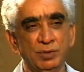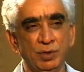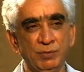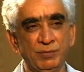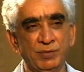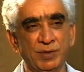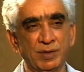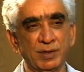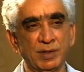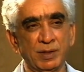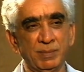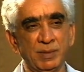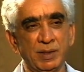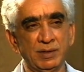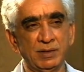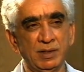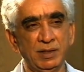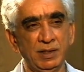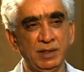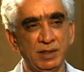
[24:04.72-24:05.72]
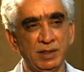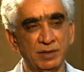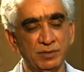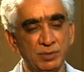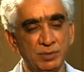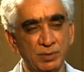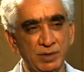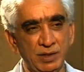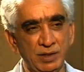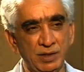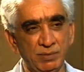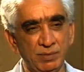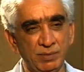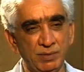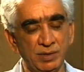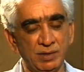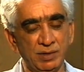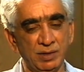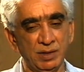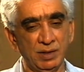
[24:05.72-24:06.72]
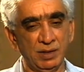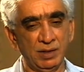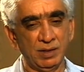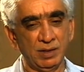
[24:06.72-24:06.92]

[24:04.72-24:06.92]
so fundamentally as to leave it